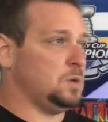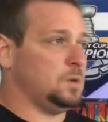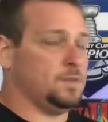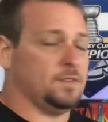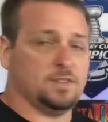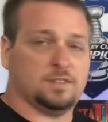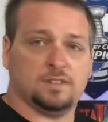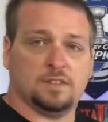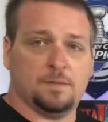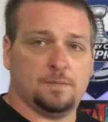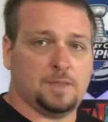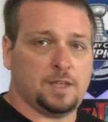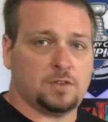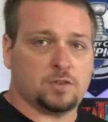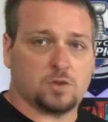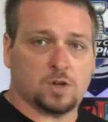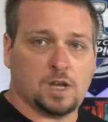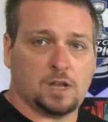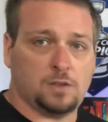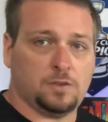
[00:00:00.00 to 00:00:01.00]
if it's something they
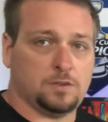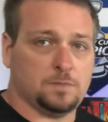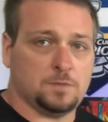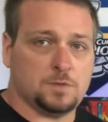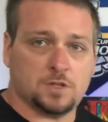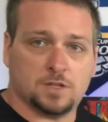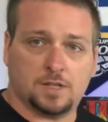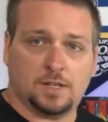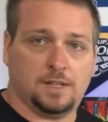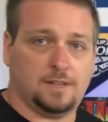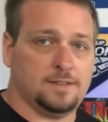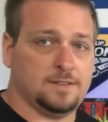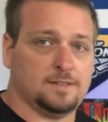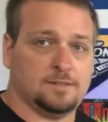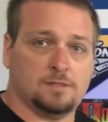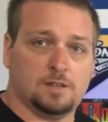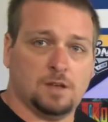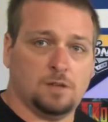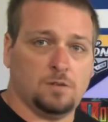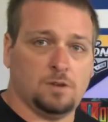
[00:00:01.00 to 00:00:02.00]
tried with some machines.
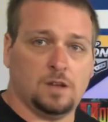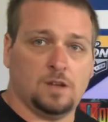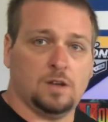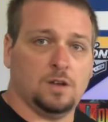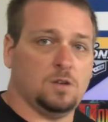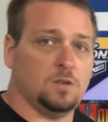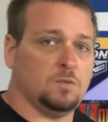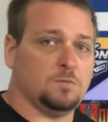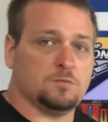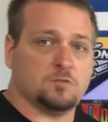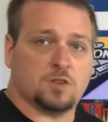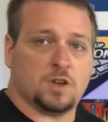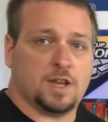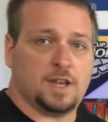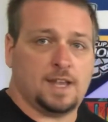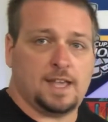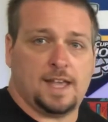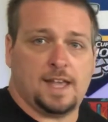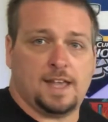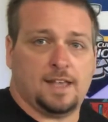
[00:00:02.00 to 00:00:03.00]
Don't know. Tried
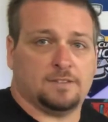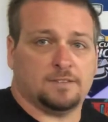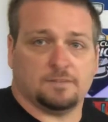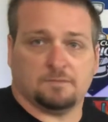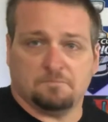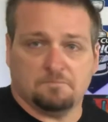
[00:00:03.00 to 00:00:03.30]
to ask.